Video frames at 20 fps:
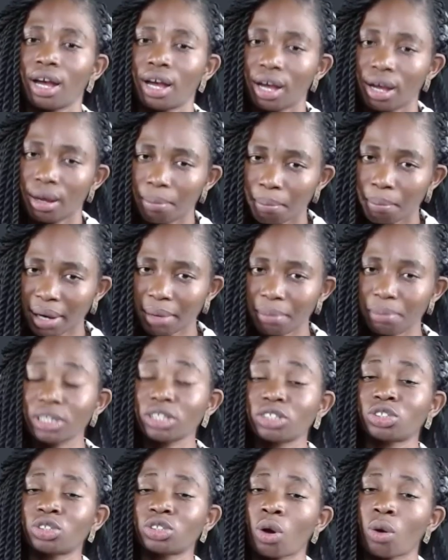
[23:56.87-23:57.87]
my
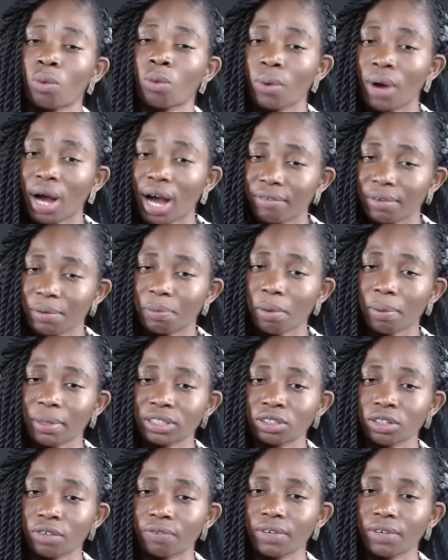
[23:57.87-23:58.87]
mixture will have a property of
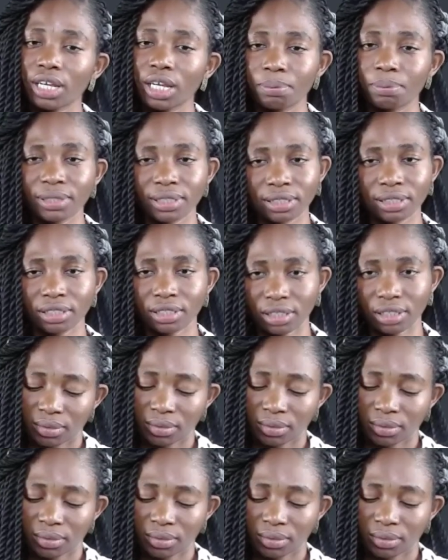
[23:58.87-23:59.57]
A, B, C, D.